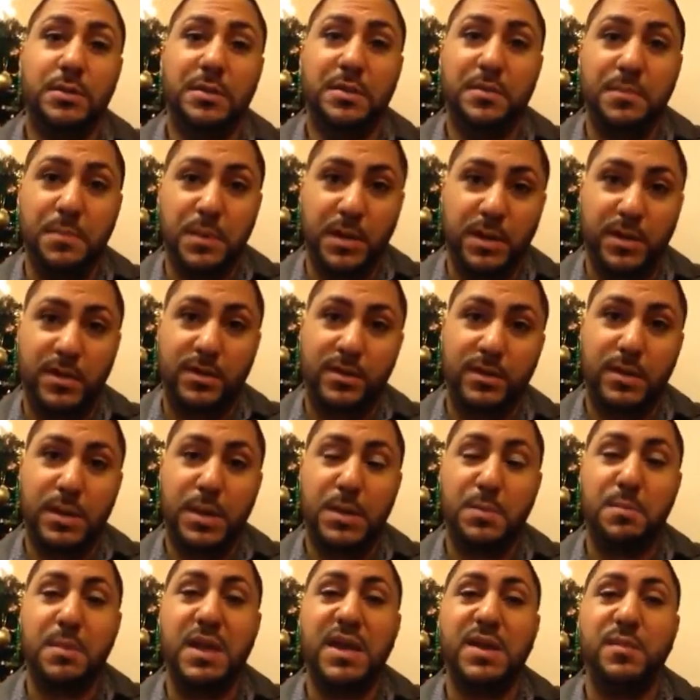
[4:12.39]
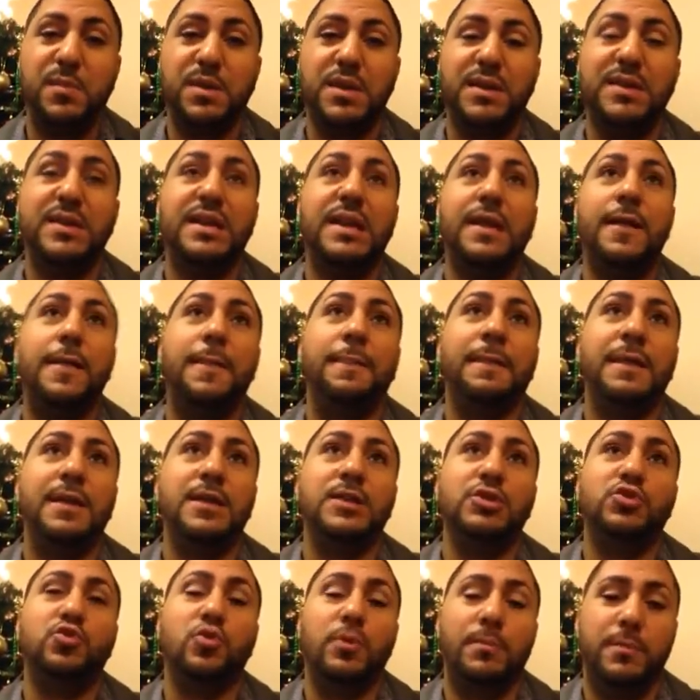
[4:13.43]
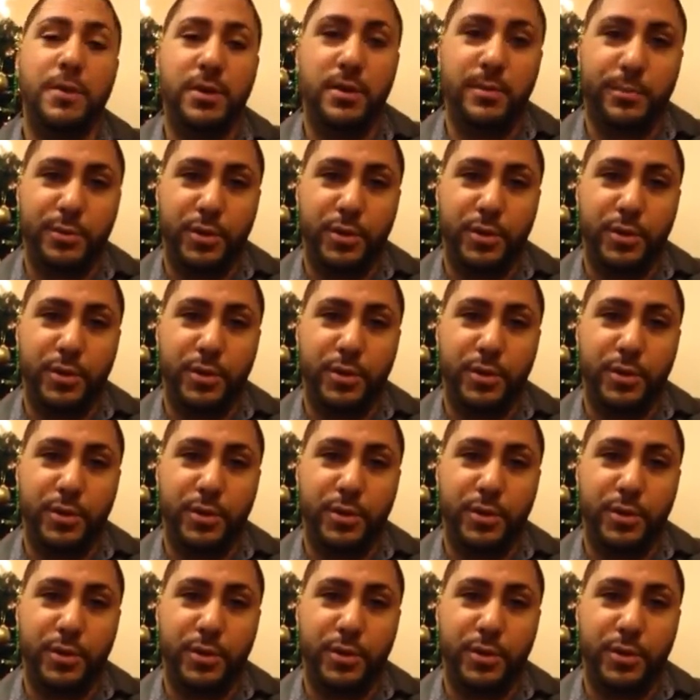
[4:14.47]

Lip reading: me and made me into a better